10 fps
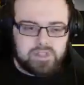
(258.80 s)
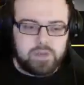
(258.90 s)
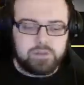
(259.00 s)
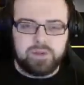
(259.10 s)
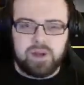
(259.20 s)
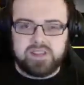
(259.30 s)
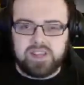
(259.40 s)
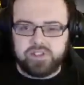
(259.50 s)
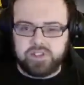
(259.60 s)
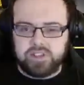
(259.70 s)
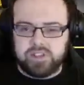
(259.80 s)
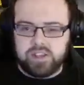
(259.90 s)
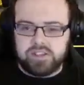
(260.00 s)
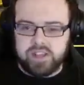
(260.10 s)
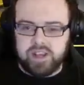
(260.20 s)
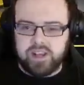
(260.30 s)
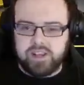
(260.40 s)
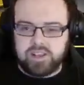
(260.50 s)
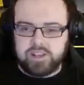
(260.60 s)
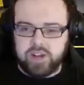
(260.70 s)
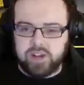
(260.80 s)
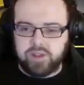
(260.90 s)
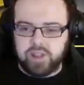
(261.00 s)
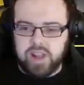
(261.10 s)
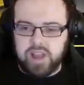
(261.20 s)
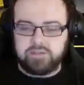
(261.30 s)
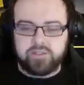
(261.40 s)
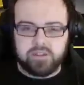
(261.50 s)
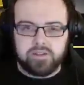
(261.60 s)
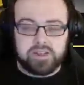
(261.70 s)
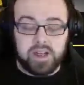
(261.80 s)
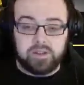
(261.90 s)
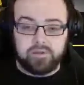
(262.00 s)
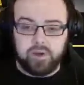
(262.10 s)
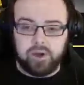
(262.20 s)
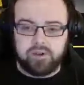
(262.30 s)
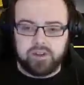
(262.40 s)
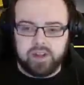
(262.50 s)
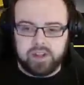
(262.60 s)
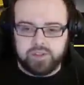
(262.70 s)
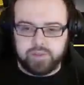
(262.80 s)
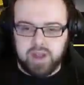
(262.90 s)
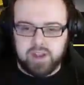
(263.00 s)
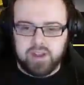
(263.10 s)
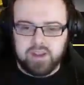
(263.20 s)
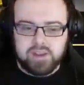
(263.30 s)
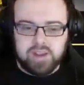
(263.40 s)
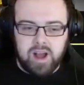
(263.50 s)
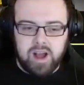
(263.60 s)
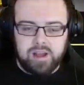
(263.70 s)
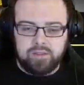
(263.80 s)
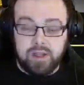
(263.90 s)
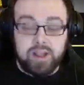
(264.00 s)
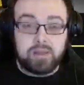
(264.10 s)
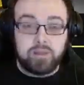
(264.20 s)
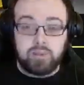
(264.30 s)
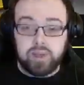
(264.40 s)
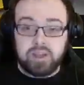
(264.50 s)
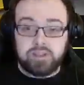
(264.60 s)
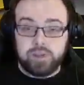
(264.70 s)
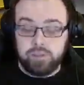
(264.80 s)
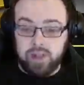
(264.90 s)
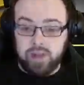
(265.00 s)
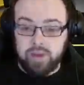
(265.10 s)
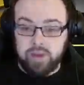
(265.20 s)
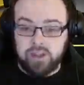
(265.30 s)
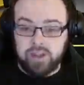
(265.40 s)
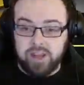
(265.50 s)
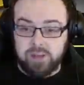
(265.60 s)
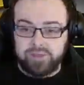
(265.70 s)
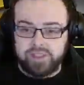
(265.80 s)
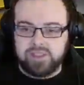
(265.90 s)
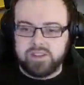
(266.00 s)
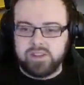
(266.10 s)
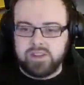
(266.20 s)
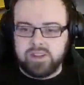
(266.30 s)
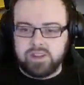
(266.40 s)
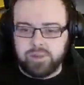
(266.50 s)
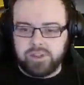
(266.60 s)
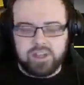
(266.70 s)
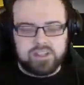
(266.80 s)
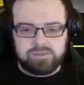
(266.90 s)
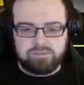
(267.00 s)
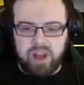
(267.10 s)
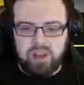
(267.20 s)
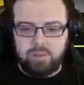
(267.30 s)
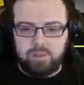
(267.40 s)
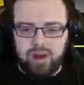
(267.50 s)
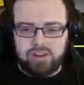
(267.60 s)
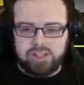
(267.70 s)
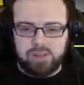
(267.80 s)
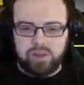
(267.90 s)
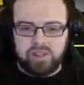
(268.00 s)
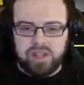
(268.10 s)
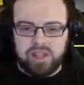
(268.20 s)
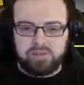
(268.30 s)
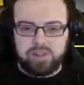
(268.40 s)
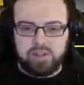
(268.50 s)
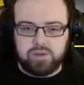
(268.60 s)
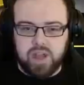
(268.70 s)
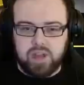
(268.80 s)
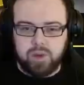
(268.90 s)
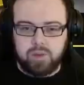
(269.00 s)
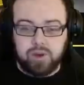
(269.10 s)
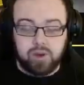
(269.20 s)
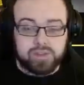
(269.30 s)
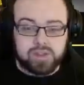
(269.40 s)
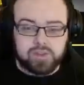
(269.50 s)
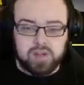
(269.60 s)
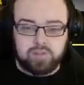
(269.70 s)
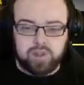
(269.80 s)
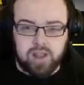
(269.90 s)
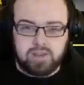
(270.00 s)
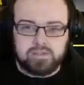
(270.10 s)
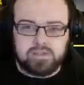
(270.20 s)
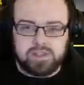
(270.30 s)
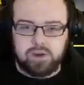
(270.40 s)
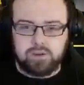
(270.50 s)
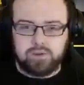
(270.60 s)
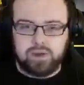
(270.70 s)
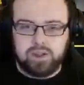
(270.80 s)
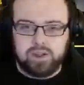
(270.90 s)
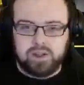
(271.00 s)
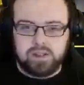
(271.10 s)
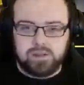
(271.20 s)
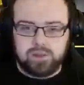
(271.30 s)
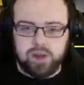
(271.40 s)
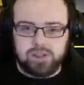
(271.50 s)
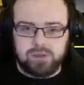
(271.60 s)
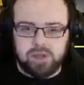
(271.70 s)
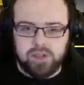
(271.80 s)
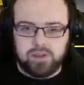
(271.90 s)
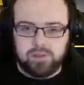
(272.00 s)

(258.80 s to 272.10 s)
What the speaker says: It's come to my attention that they drive on the left side of the road in Japan. I have clearly been playing too many American games, which is kind of embarrassing because I live in the UK where we also drive on the left, so to be honest with